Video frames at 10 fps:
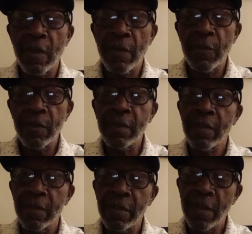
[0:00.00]
How many
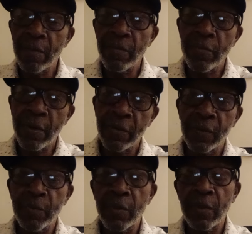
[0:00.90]
young
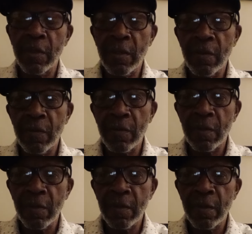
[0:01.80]
brothers have been killed?
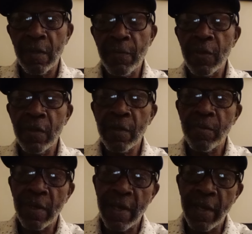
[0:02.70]
How many young
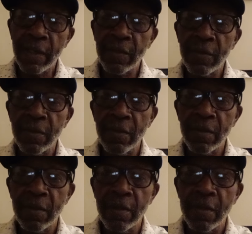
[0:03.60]
blacks,
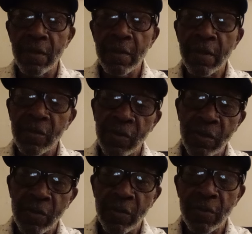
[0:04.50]
young
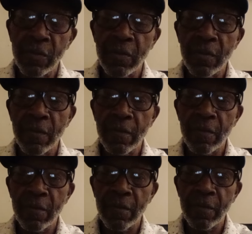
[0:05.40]
sisters
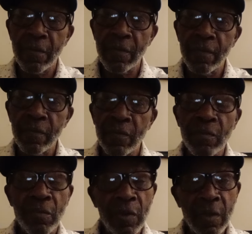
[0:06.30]

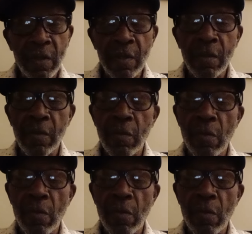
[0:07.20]
been killed?